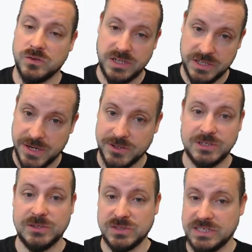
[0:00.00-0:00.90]
in their
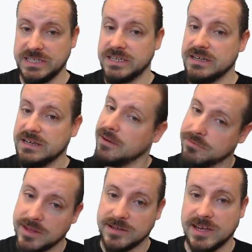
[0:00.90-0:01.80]
to-do see if
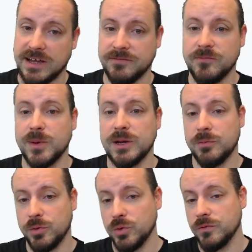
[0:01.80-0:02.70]
things have been
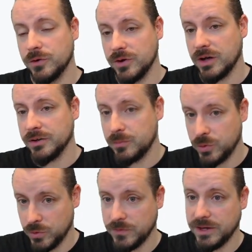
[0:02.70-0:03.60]
approved or not
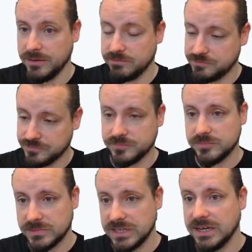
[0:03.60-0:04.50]
approved. And
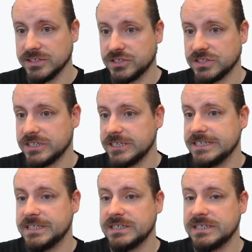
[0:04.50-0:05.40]
yeah, it's just an
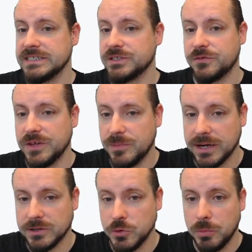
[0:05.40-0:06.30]
easier
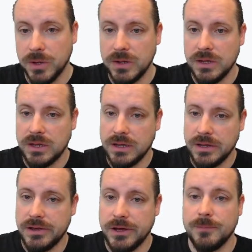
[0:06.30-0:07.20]
feedback loop.
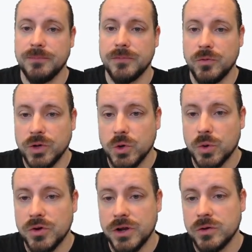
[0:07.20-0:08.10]

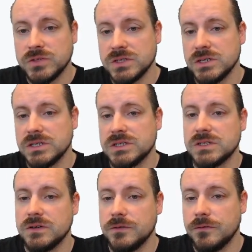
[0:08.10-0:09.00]
Recorder notes
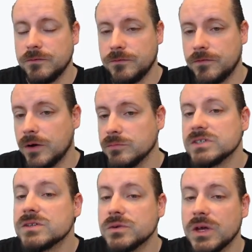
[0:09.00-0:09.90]
is from the
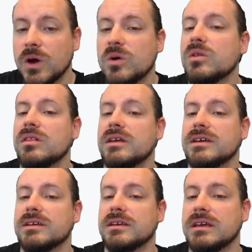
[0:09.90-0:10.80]
studio, like